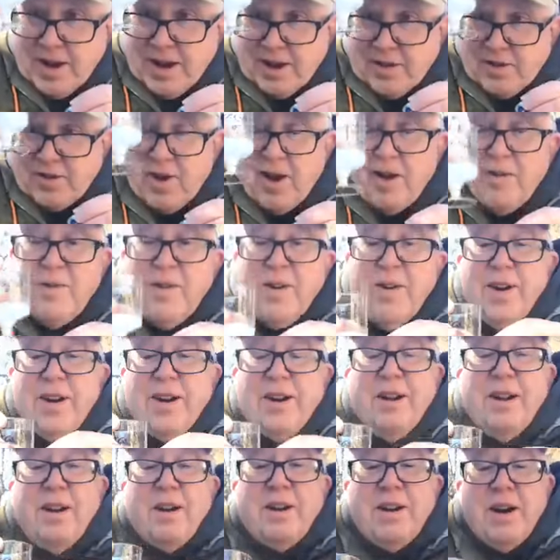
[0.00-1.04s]
It's not very
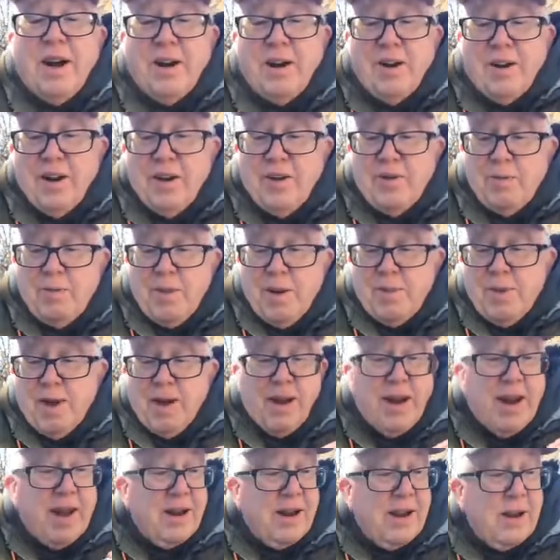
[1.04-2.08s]
clear colorless. Maybe
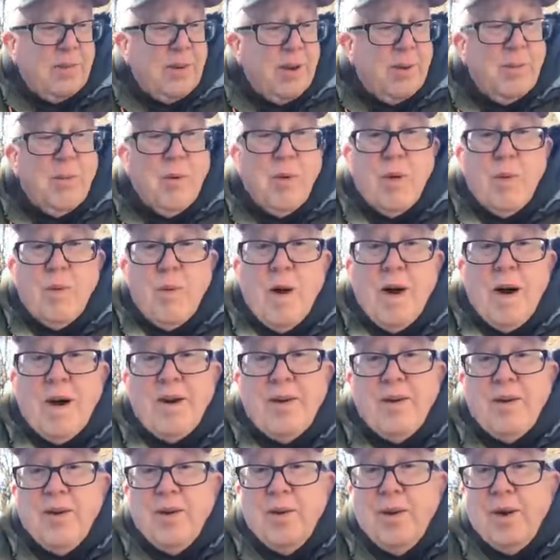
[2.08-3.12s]
I'll add a little bit more
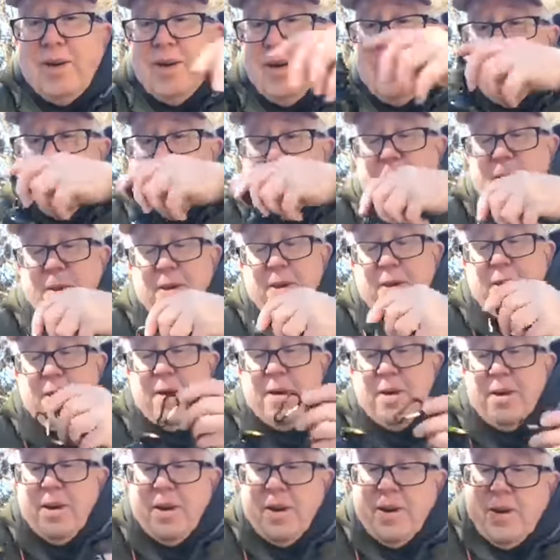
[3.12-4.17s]
water to it.
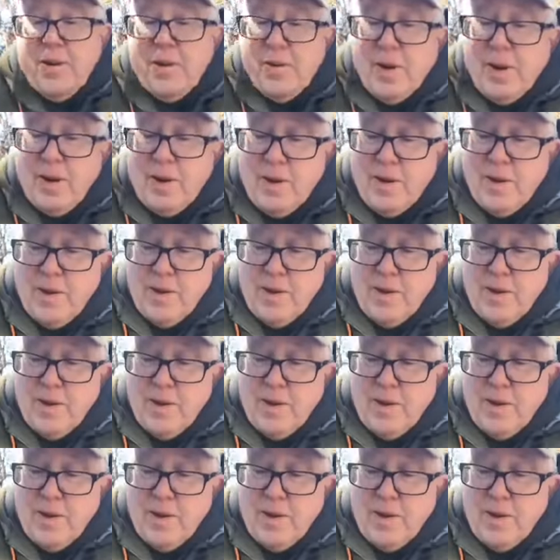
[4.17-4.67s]
You know, well.